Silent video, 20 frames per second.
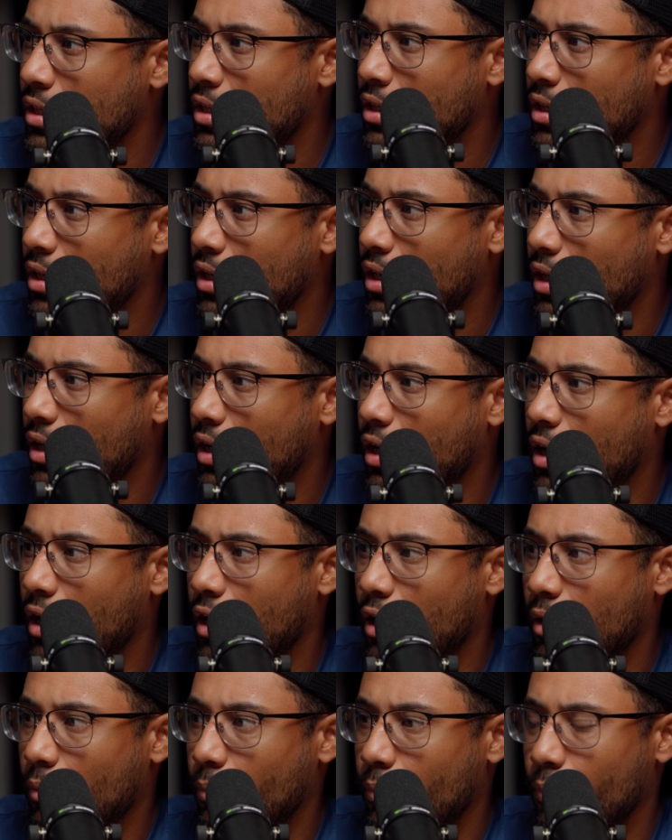
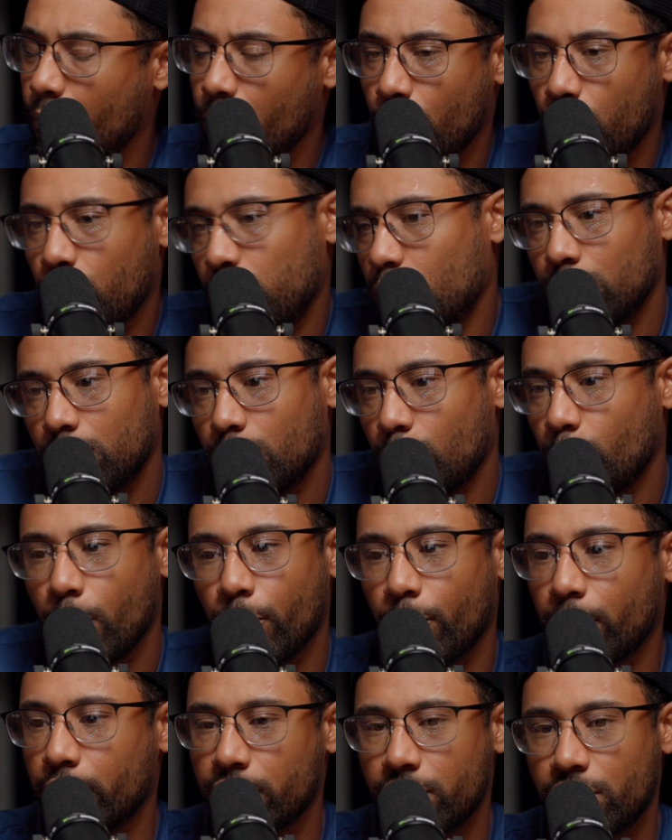We
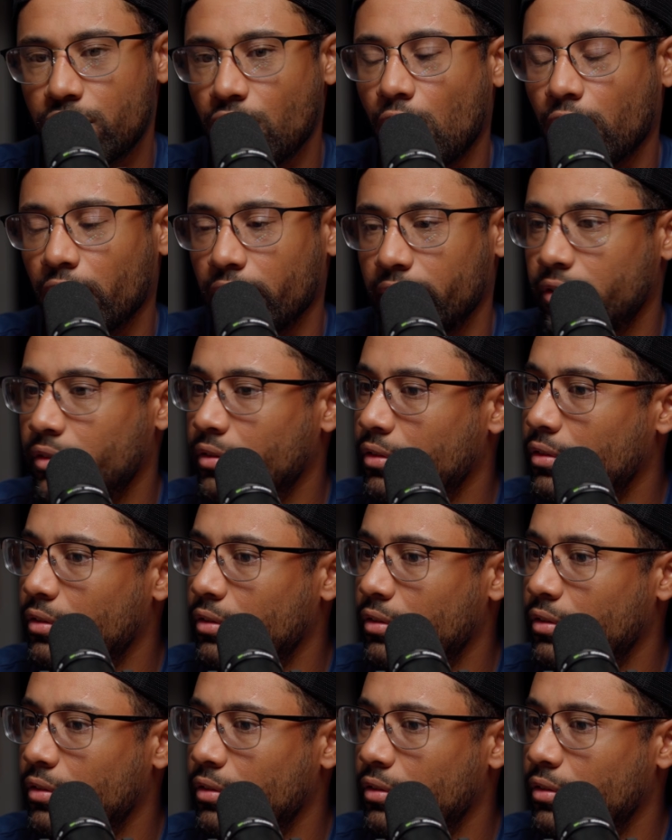were solid.